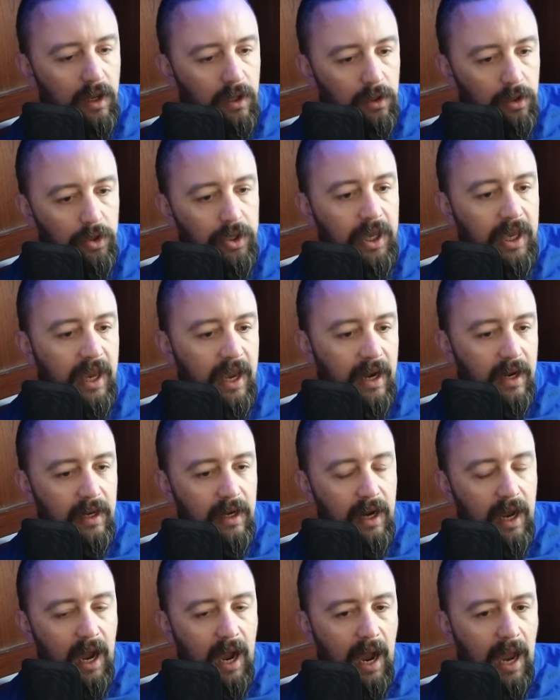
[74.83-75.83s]
Looking at
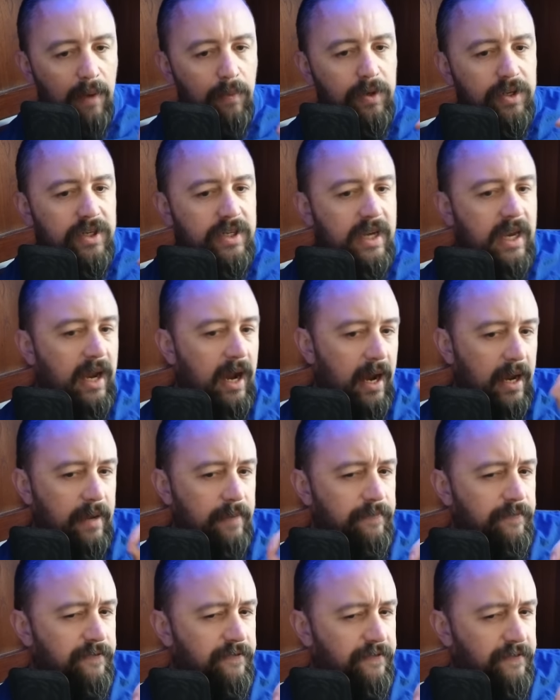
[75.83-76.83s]
it, I would say I
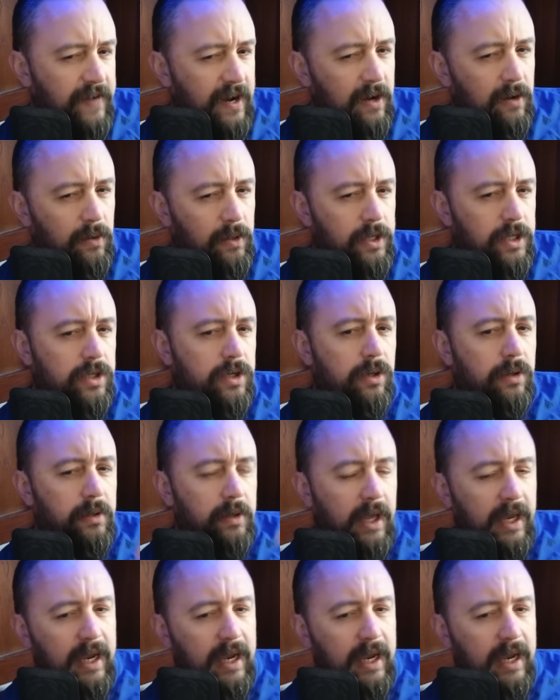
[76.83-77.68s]
am fairly certain.